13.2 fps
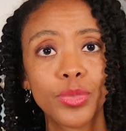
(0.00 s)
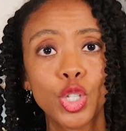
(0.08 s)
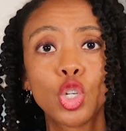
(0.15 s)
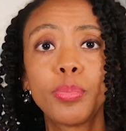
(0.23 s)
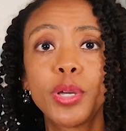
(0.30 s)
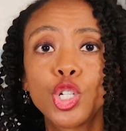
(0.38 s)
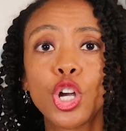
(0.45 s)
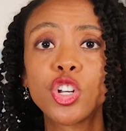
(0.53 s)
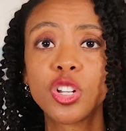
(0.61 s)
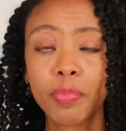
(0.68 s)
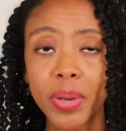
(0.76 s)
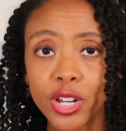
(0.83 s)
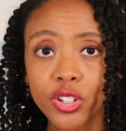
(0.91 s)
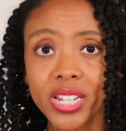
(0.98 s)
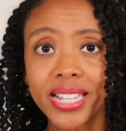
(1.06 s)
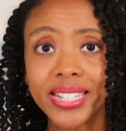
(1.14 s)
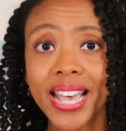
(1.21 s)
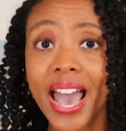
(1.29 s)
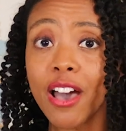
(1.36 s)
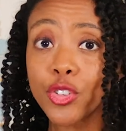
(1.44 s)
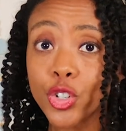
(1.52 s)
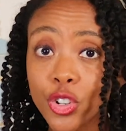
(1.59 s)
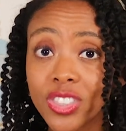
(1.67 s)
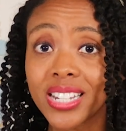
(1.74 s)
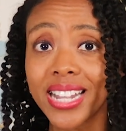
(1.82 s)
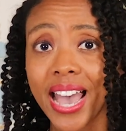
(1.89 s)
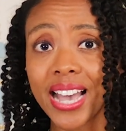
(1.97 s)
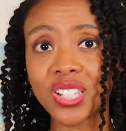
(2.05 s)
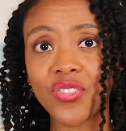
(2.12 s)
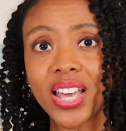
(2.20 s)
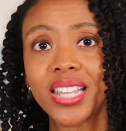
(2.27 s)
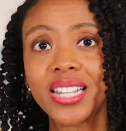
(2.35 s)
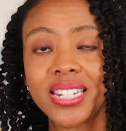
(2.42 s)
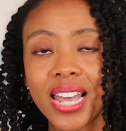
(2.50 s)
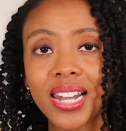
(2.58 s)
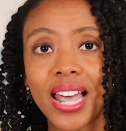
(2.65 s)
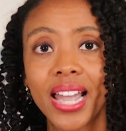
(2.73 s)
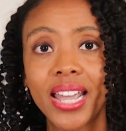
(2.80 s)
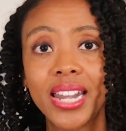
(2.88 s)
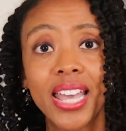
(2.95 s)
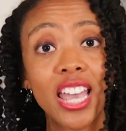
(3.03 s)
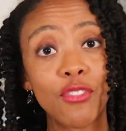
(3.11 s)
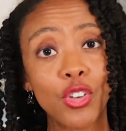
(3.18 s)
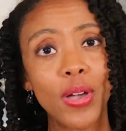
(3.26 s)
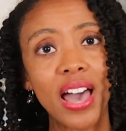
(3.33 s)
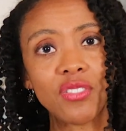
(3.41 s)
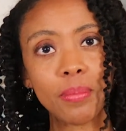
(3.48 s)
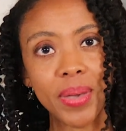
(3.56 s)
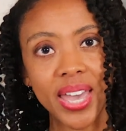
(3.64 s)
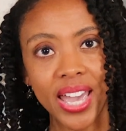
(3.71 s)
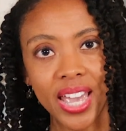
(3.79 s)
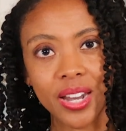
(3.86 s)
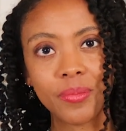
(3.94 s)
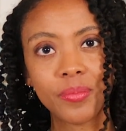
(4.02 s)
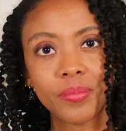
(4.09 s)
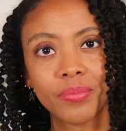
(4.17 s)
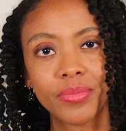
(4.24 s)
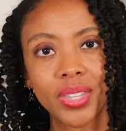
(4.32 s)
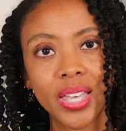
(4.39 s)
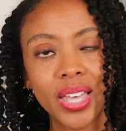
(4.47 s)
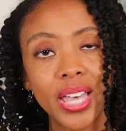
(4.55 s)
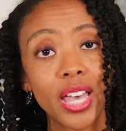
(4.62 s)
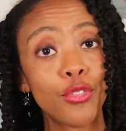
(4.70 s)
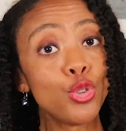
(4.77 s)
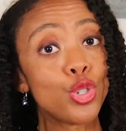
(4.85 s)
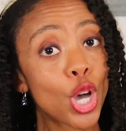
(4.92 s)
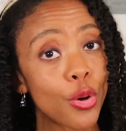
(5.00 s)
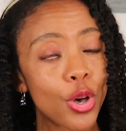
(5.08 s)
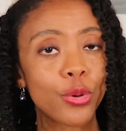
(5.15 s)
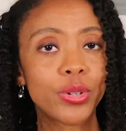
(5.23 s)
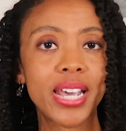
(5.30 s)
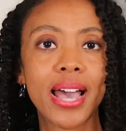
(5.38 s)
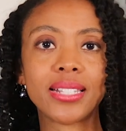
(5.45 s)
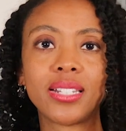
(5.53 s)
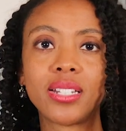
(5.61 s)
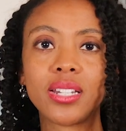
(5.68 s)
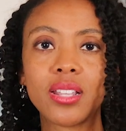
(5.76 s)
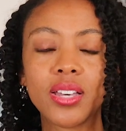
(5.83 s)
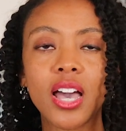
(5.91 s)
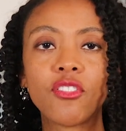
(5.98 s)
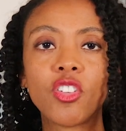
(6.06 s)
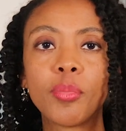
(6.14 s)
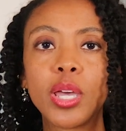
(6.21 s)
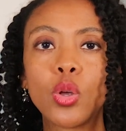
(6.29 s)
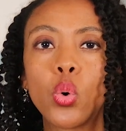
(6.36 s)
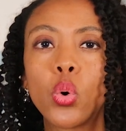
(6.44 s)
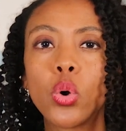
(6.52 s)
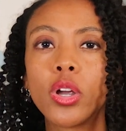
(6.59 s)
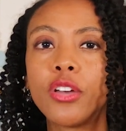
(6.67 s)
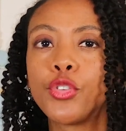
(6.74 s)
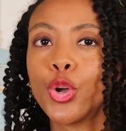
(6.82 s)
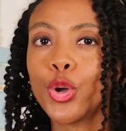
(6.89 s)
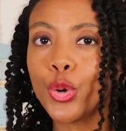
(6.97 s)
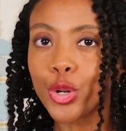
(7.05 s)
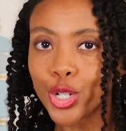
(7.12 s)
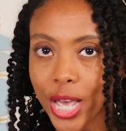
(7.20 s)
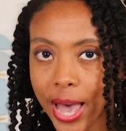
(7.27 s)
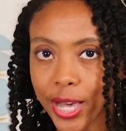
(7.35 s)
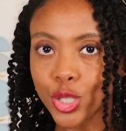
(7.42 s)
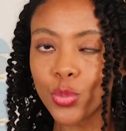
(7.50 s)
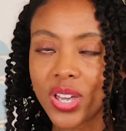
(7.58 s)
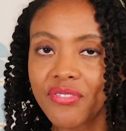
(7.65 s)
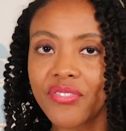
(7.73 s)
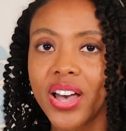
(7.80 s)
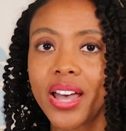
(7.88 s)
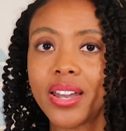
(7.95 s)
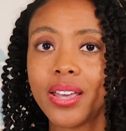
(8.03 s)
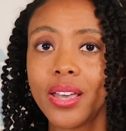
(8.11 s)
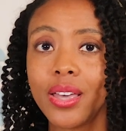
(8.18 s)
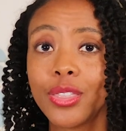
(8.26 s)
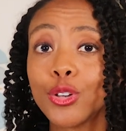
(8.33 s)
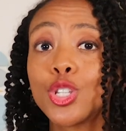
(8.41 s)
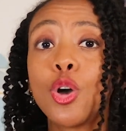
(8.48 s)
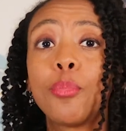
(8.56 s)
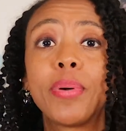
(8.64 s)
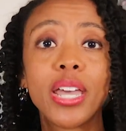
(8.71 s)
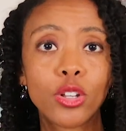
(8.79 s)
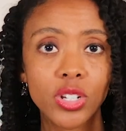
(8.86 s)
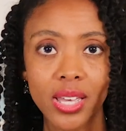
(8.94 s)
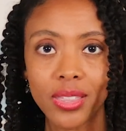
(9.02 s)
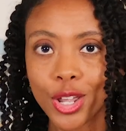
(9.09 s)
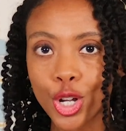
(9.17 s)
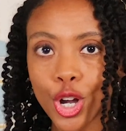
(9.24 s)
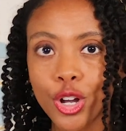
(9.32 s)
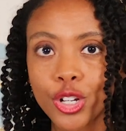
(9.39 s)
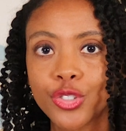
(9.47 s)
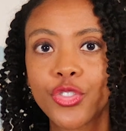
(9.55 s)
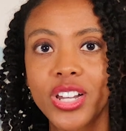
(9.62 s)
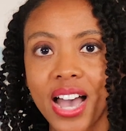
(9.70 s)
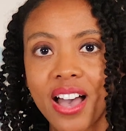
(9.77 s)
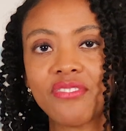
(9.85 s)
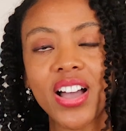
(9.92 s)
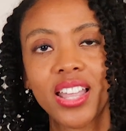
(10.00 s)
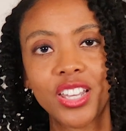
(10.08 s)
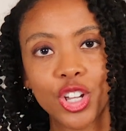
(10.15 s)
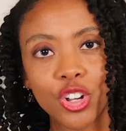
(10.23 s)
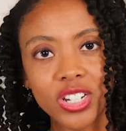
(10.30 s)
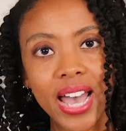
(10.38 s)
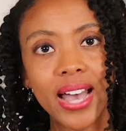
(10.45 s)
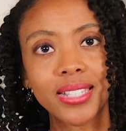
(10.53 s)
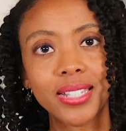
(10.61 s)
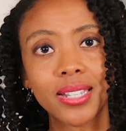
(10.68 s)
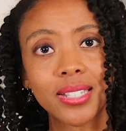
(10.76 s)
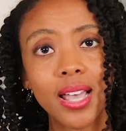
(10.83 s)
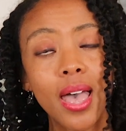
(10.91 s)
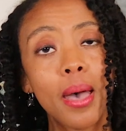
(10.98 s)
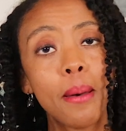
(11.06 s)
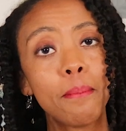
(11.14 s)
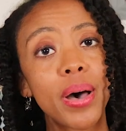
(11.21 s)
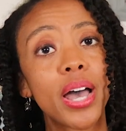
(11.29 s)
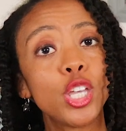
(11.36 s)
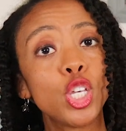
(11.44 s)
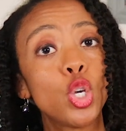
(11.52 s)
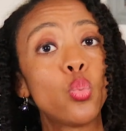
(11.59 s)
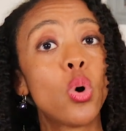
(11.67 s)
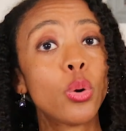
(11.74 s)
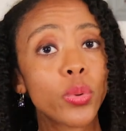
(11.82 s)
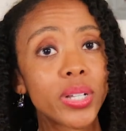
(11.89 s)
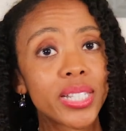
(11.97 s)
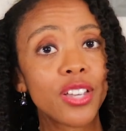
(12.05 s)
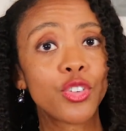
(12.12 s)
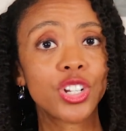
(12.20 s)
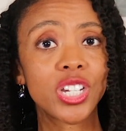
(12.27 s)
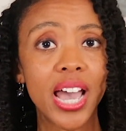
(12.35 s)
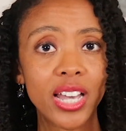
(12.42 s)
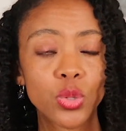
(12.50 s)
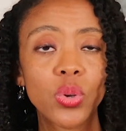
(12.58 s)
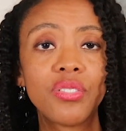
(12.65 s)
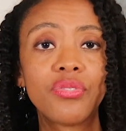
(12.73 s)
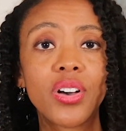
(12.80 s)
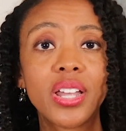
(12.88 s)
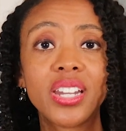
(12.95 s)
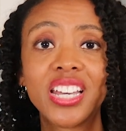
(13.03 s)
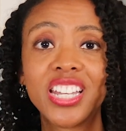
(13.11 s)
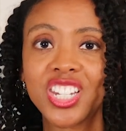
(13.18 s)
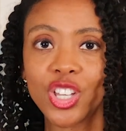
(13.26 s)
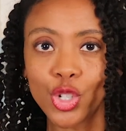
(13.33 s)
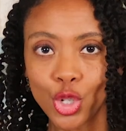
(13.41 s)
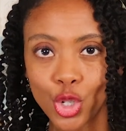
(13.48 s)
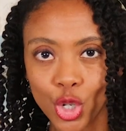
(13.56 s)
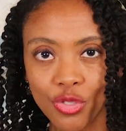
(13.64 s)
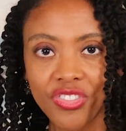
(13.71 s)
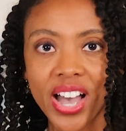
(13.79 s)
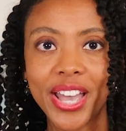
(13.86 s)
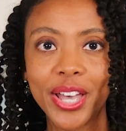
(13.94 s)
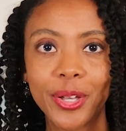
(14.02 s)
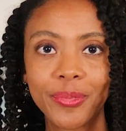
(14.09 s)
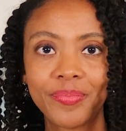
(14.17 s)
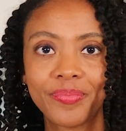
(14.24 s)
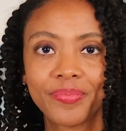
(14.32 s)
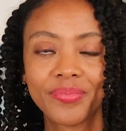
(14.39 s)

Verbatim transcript: You'll be charged penalties after the tax filing deadline if you haven't paid. If you don't owe taxes to the government or if you're owed a tax refund, there's no penalty that occurs for not filing your taxes, but you won't receive your tax refund until you do file.